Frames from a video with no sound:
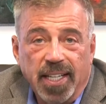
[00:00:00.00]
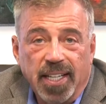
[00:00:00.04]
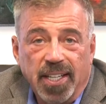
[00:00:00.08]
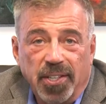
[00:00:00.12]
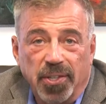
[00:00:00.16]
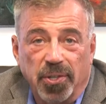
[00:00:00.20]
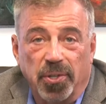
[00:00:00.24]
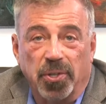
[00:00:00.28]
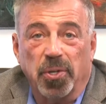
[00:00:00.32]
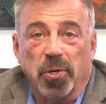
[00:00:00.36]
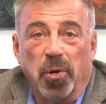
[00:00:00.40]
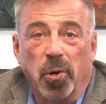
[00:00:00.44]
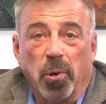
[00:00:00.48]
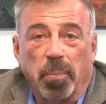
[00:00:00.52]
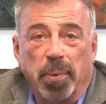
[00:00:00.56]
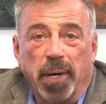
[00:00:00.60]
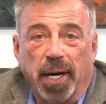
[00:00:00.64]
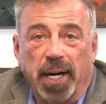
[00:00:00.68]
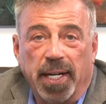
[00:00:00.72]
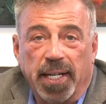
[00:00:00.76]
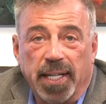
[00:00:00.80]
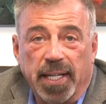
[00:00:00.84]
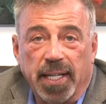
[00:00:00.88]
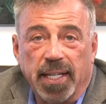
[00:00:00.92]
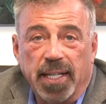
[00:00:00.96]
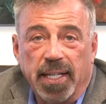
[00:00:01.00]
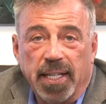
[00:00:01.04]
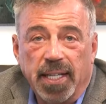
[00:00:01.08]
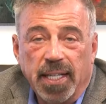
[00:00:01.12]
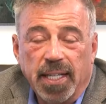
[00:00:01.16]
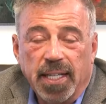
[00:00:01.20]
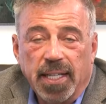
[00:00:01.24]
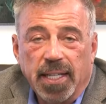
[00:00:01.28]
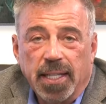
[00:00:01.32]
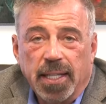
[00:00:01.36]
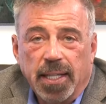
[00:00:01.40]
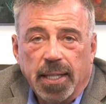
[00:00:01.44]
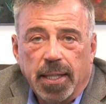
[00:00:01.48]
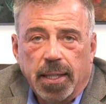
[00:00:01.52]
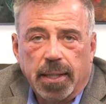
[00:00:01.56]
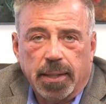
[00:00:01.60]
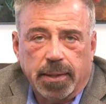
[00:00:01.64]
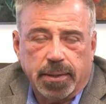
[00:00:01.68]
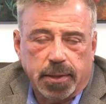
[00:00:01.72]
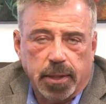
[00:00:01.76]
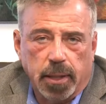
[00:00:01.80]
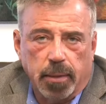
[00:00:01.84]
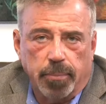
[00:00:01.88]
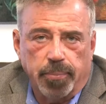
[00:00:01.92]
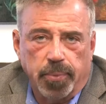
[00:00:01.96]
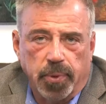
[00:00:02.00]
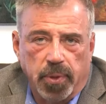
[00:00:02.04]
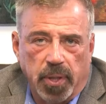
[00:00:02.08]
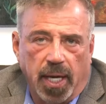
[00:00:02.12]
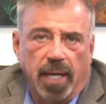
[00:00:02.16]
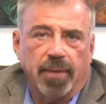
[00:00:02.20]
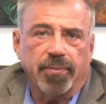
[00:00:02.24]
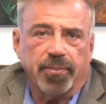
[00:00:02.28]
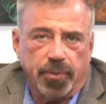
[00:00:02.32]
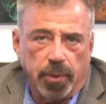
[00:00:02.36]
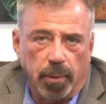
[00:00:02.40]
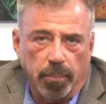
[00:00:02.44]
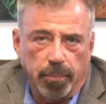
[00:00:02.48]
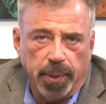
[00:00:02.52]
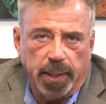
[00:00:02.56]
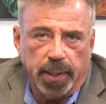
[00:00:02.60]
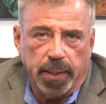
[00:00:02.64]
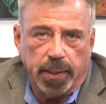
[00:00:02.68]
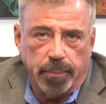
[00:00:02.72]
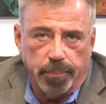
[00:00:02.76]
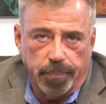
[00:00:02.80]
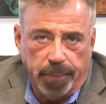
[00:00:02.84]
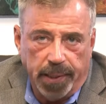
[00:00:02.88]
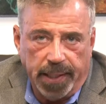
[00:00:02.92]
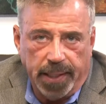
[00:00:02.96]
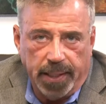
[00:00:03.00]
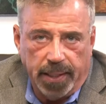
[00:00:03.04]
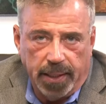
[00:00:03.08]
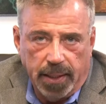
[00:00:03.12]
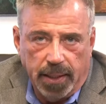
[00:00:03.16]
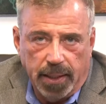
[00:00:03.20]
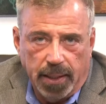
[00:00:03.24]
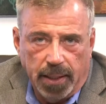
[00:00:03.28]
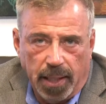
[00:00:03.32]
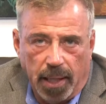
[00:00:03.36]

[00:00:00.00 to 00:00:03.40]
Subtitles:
You're a nobody, except you have somebody, me.